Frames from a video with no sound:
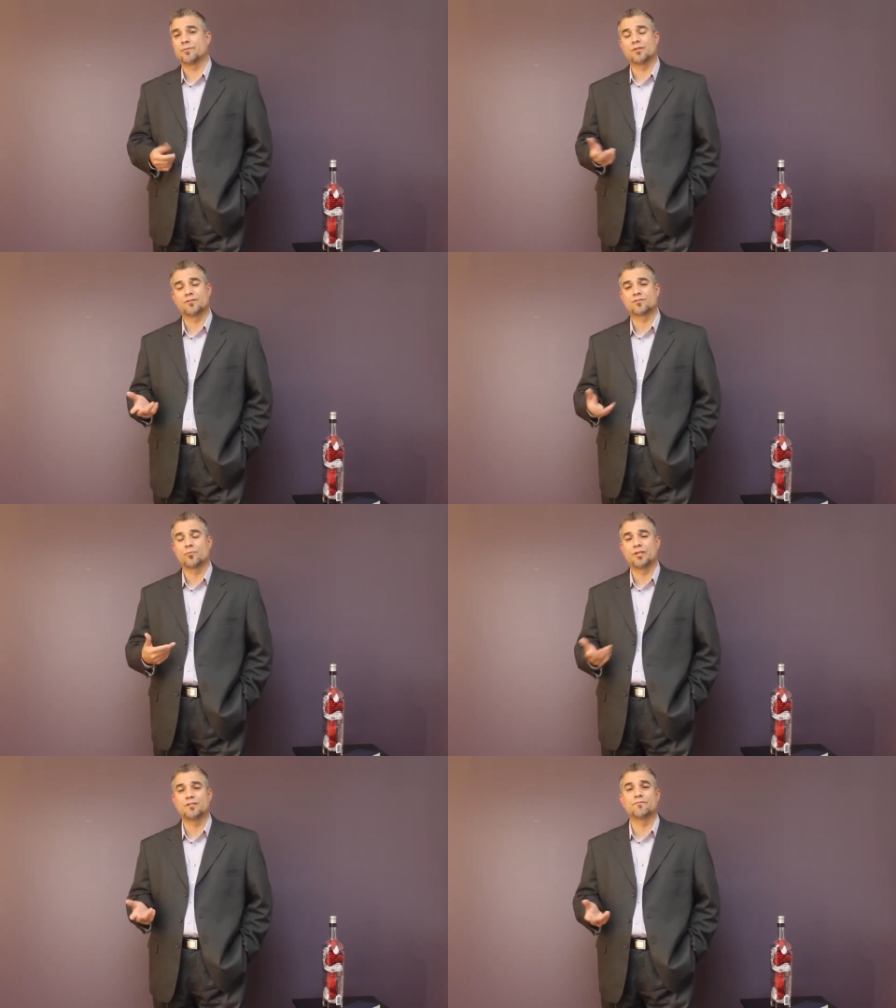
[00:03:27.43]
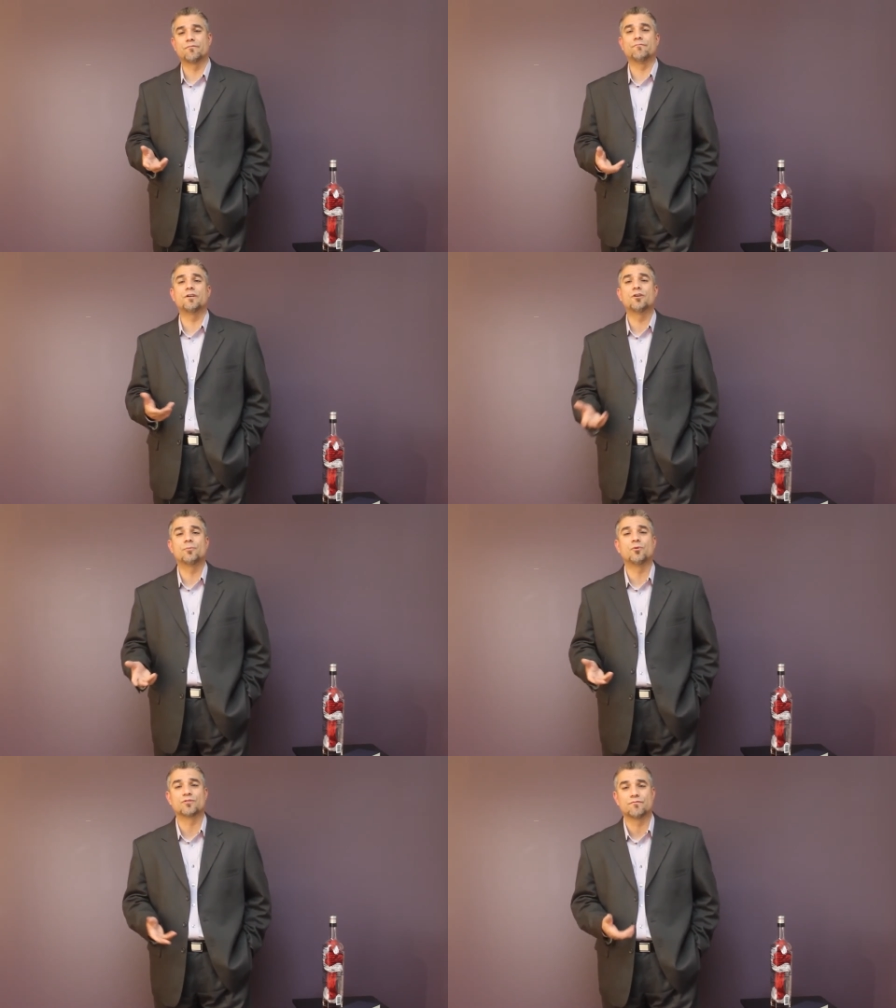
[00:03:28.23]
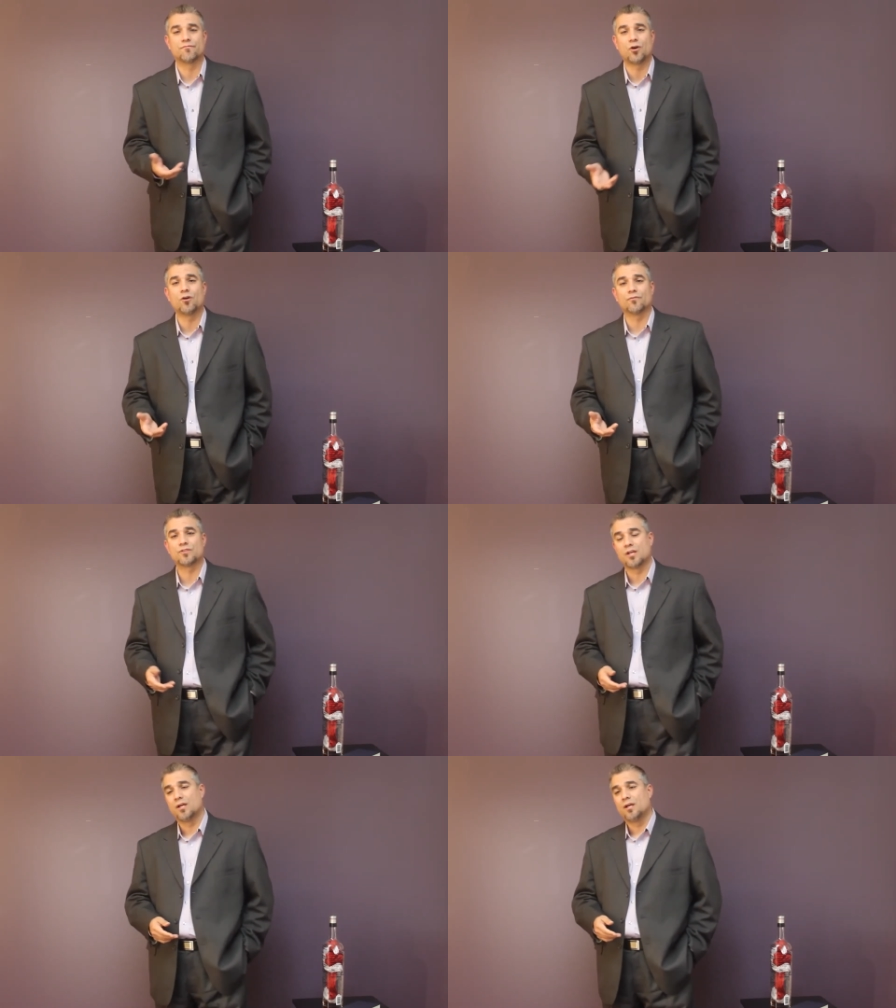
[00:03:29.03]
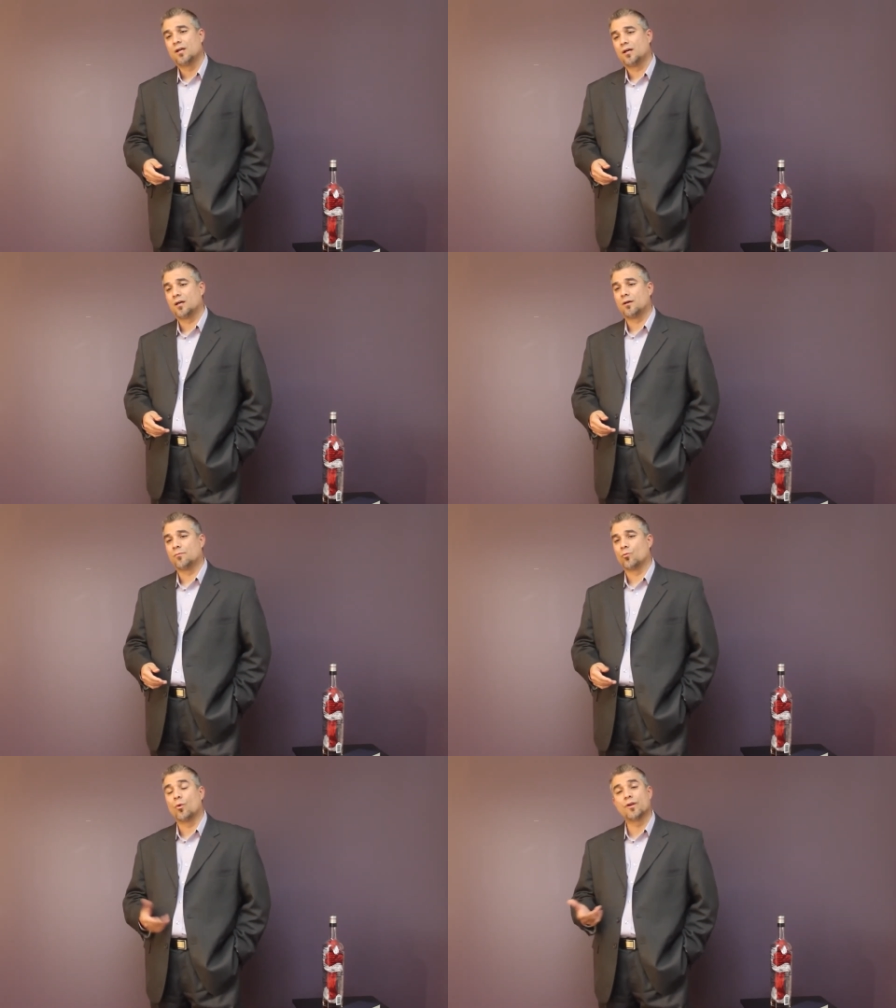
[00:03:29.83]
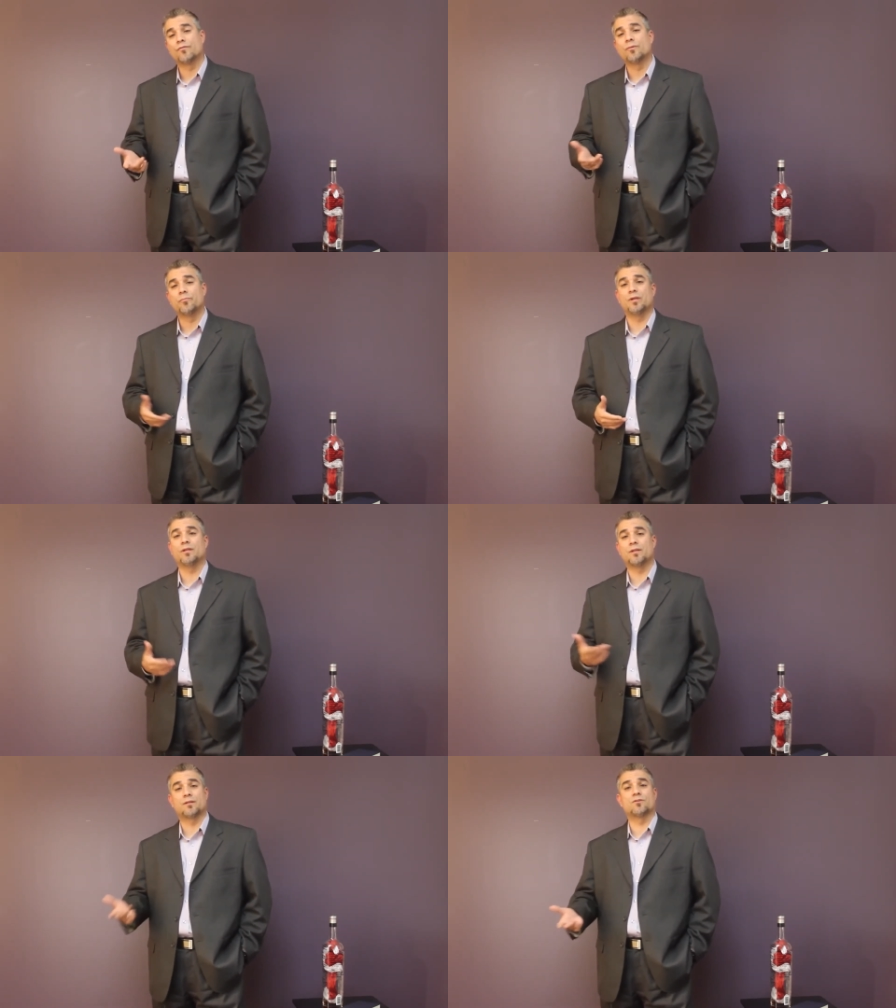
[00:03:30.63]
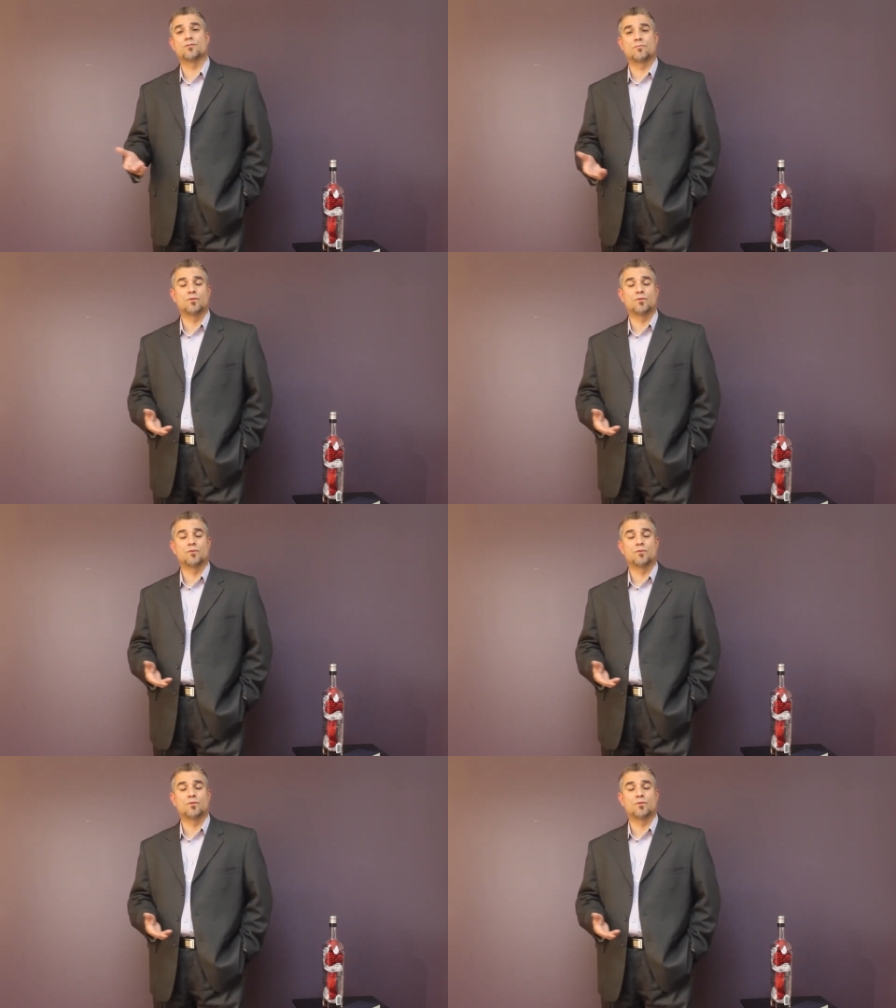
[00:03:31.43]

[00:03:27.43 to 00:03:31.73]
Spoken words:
I mean, there's so many different variables involved. One of them being that